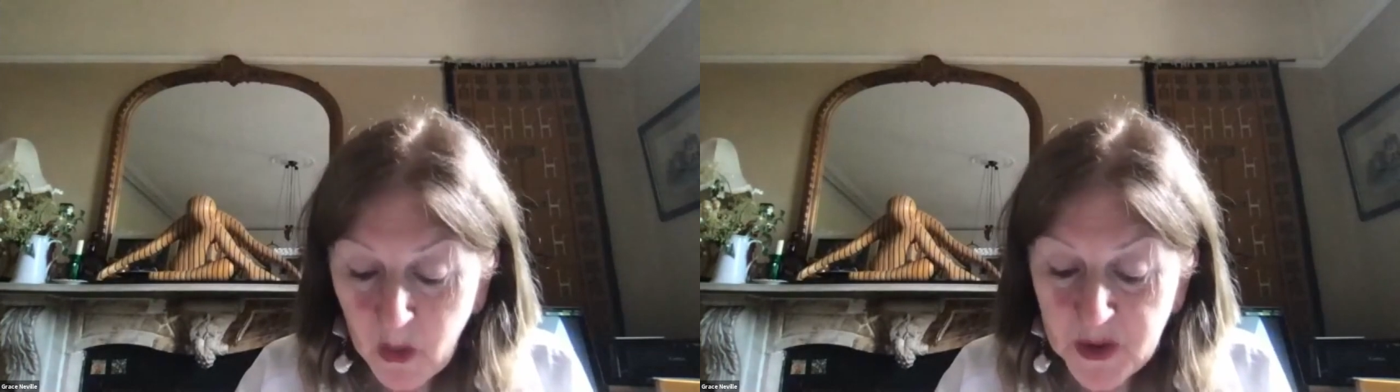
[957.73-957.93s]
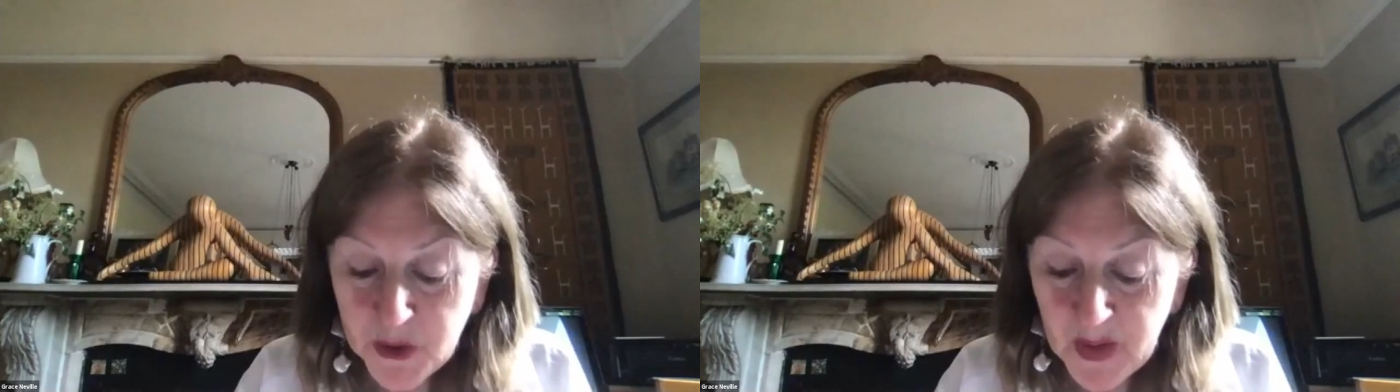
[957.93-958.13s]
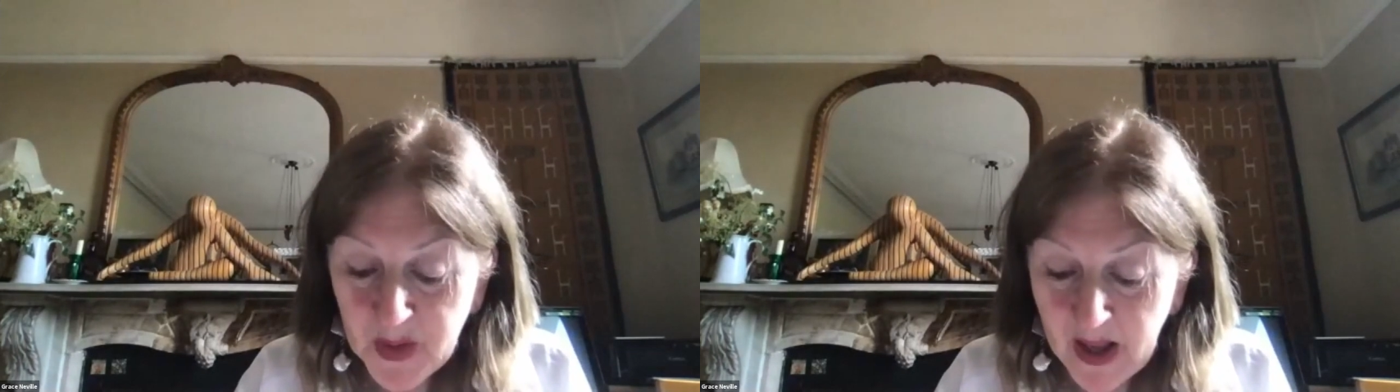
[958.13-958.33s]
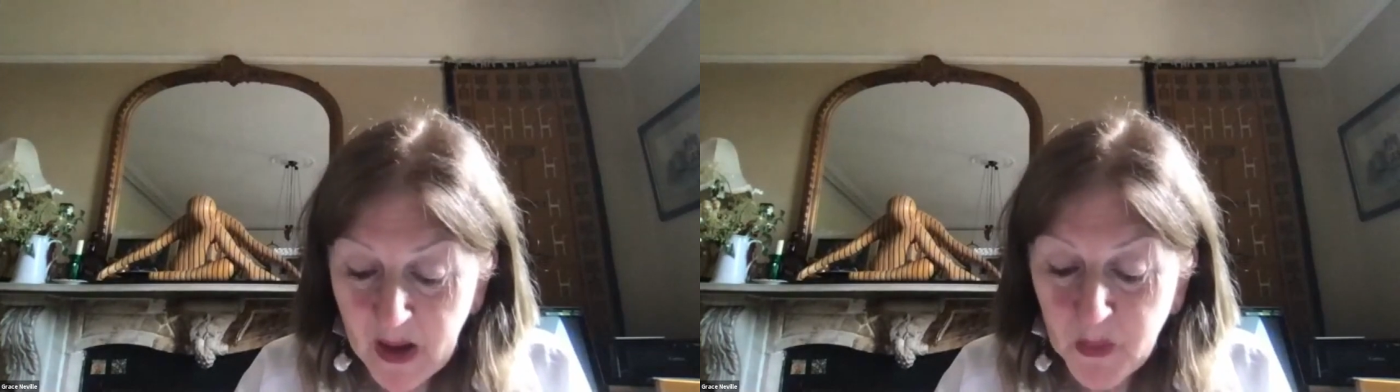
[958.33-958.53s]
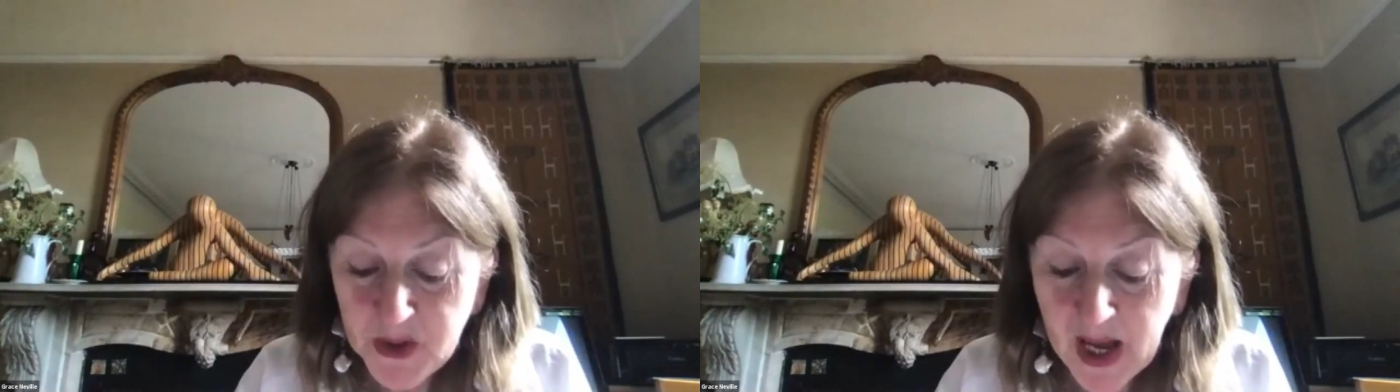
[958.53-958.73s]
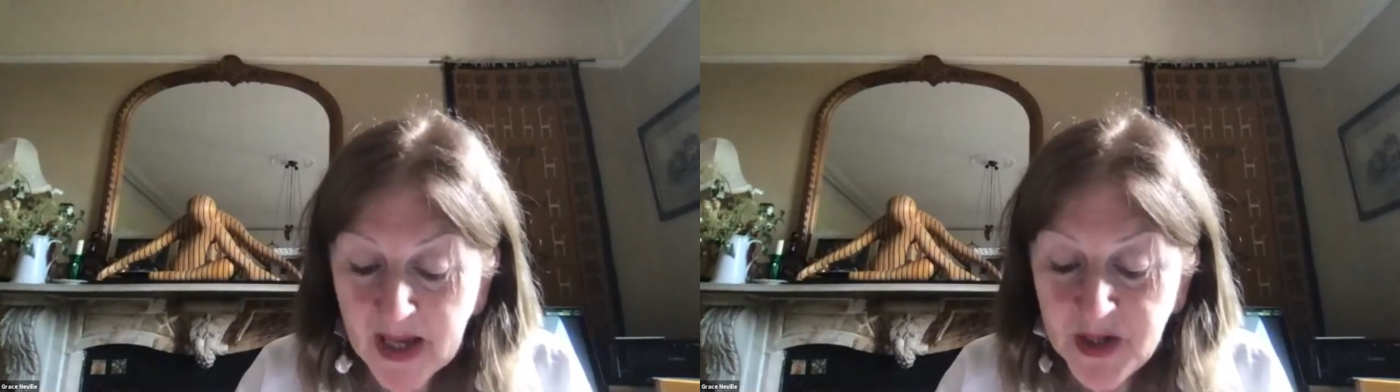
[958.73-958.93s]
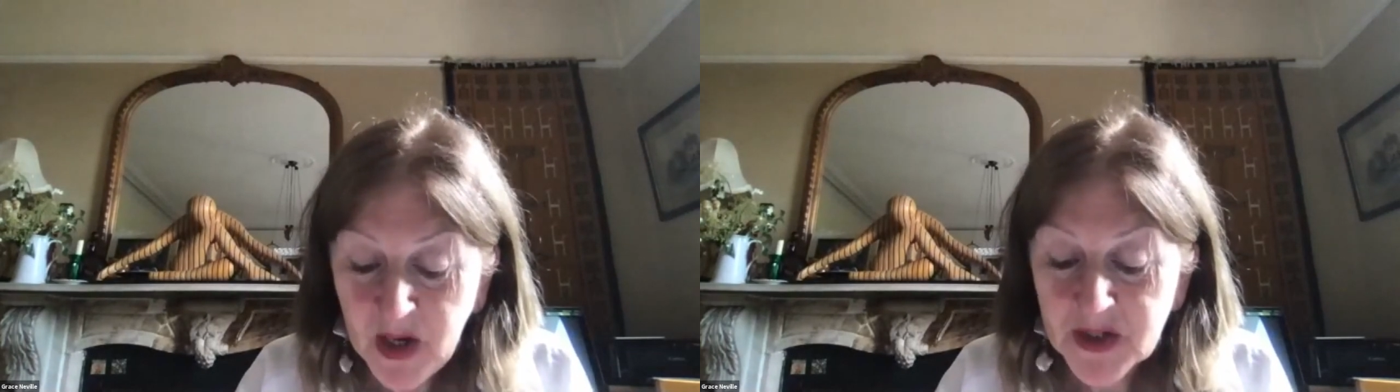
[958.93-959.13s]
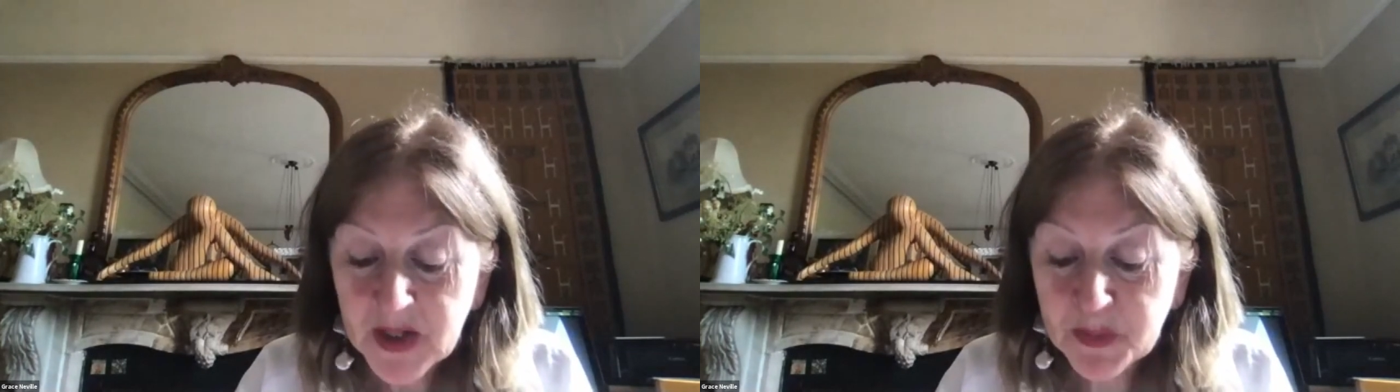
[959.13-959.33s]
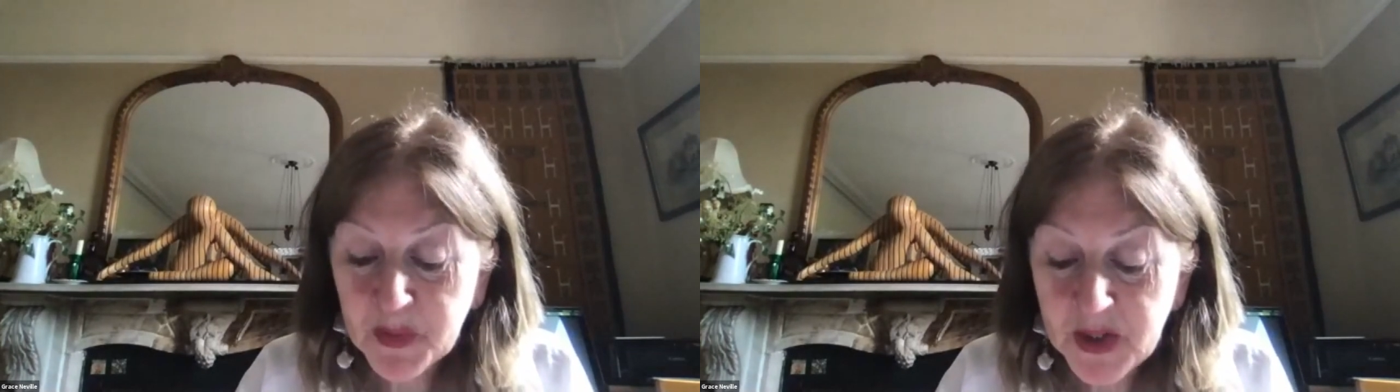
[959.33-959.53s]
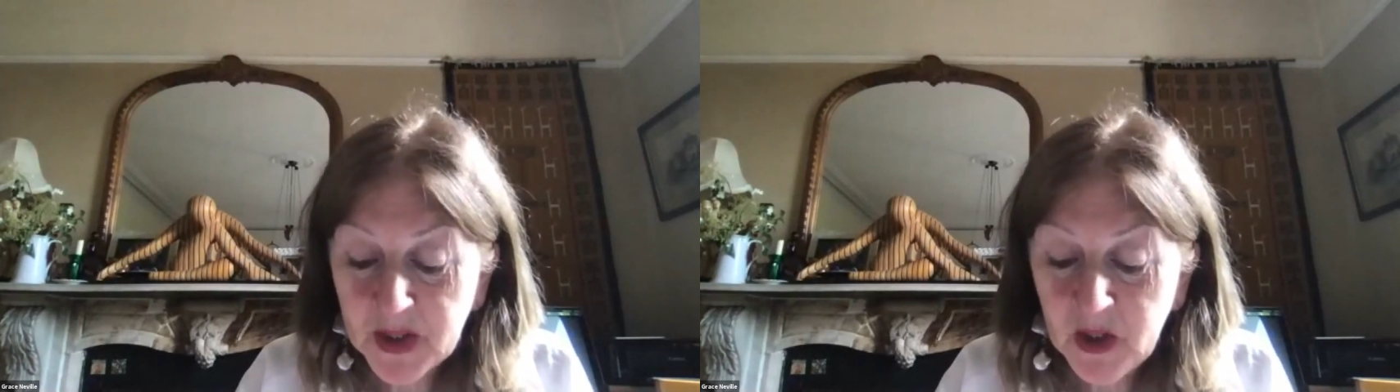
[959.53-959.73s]
which had not its
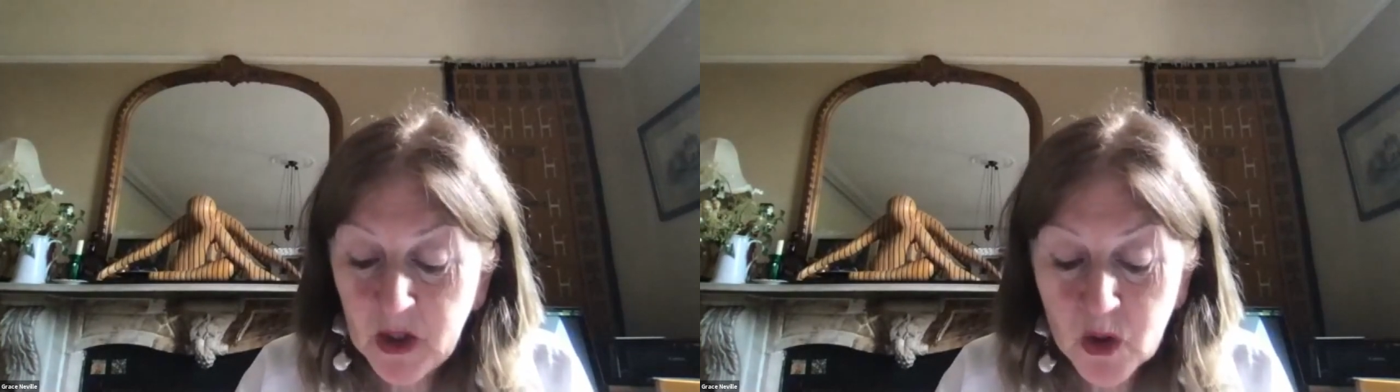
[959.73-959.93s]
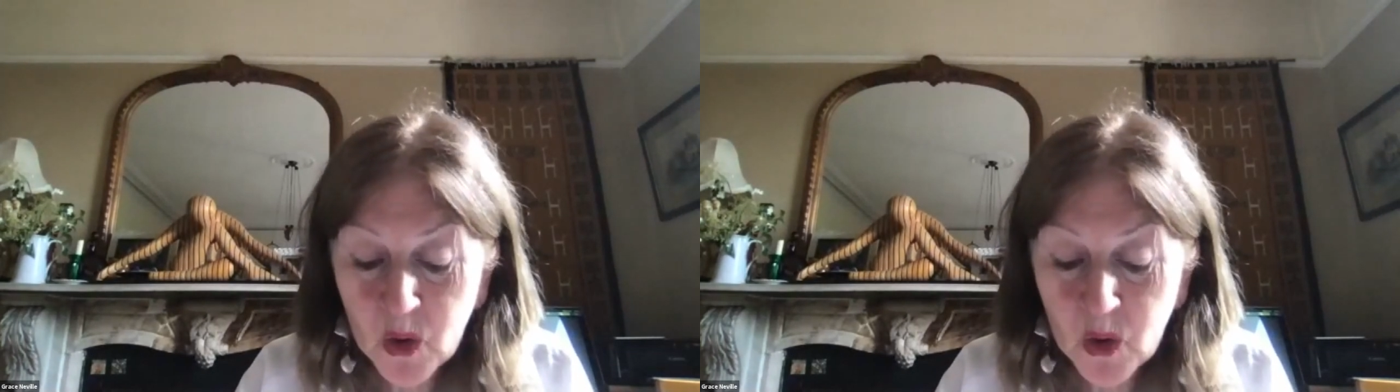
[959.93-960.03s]
particular